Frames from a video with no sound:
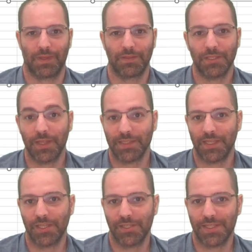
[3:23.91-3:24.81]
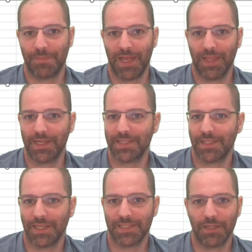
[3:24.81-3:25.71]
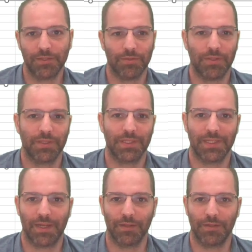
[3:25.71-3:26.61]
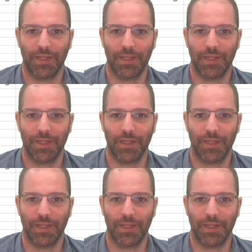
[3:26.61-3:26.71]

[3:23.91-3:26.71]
So that's how I use the Pallidus Excel tool to download